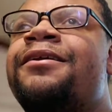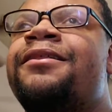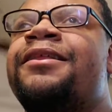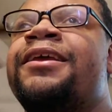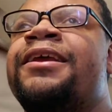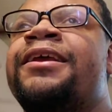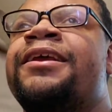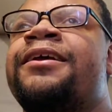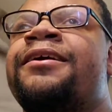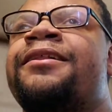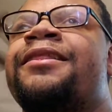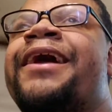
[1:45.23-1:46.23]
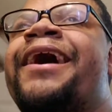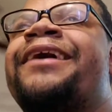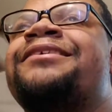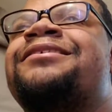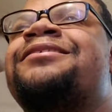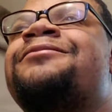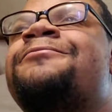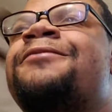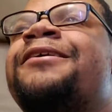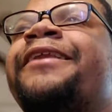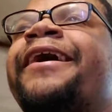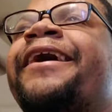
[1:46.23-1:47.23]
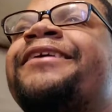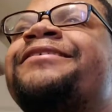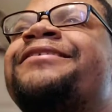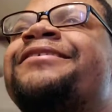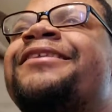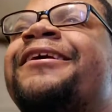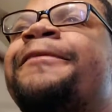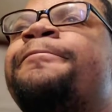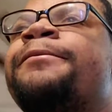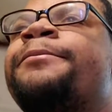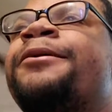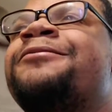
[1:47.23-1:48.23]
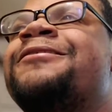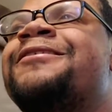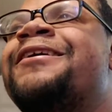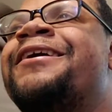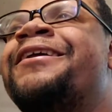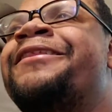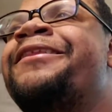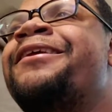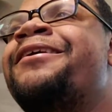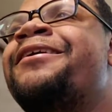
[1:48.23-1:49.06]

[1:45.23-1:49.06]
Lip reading: the last one as they promoted it,